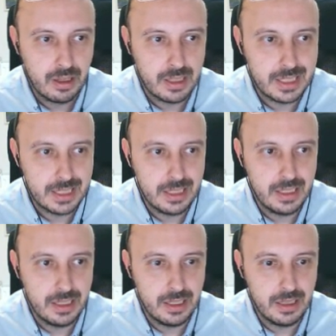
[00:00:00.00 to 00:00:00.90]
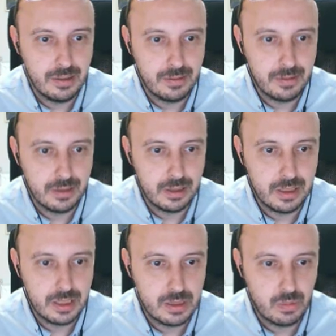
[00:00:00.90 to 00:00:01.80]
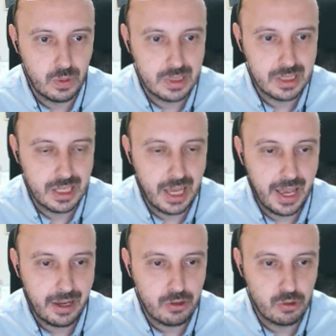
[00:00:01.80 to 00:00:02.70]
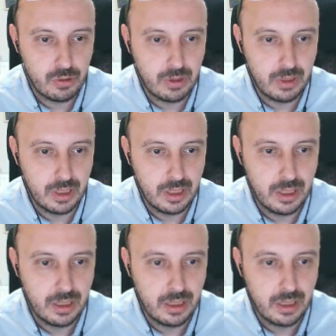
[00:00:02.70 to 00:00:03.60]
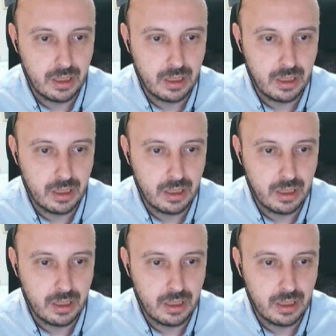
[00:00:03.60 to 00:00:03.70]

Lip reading: see if this was actually